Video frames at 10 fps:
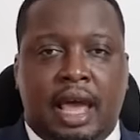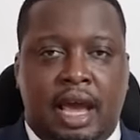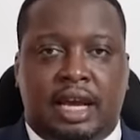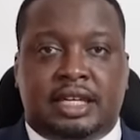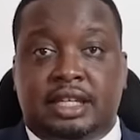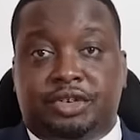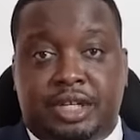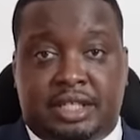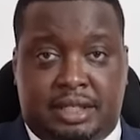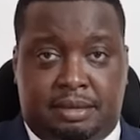I get
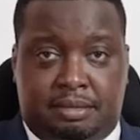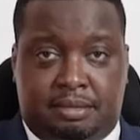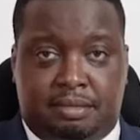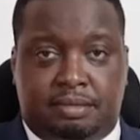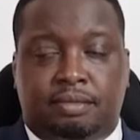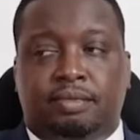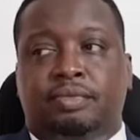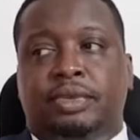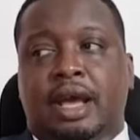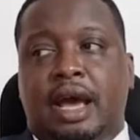interest.
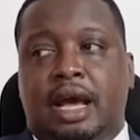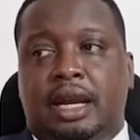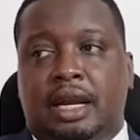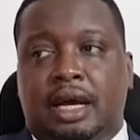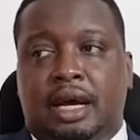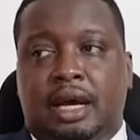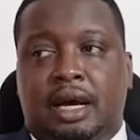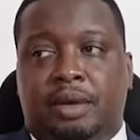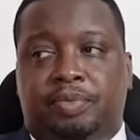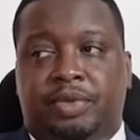And
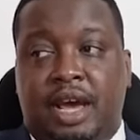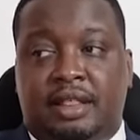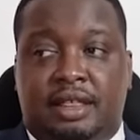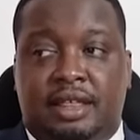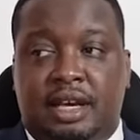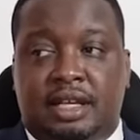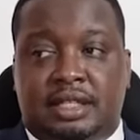uh, the other thing